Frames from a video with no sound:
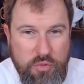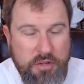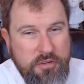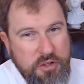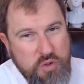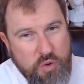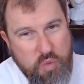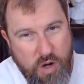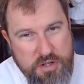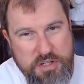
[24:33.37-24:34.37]
So I said
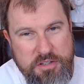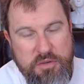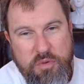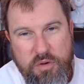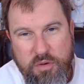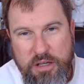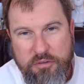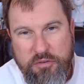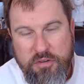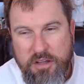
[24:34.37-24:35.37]
George Washington
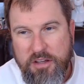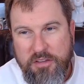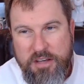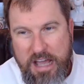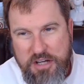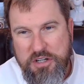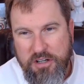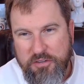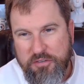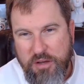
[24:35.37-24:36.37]
is the
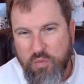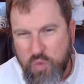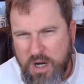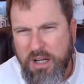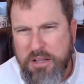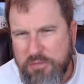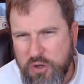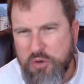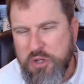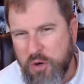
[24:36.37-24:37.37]
nationalist that really
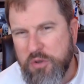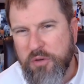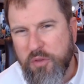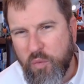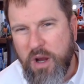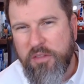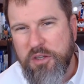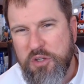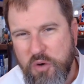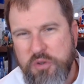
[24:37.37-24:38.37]
viewed union the way
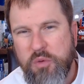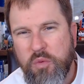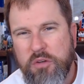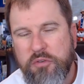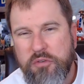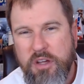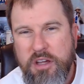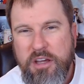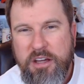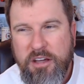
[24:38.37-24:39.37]
that union was
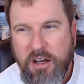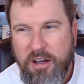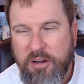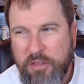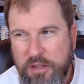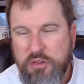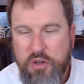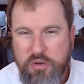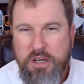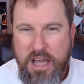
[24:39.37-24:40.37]
uh, that
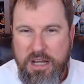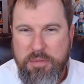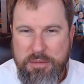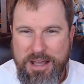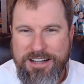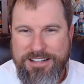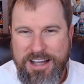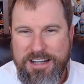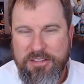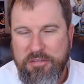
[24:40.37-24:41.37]
the Union had to be
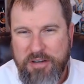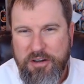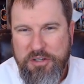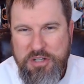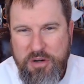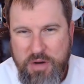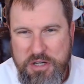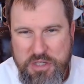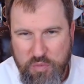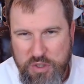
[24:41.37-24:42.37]
maintained in the founding
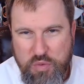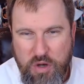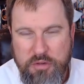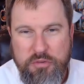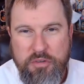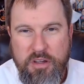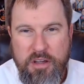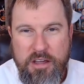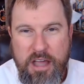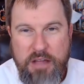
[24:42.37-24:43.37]
generation, which was
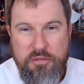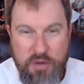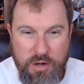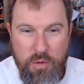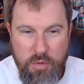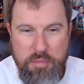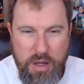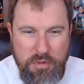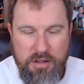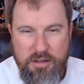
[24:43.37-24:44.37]
a federal
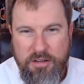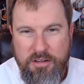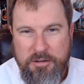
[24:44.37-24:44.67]
republic.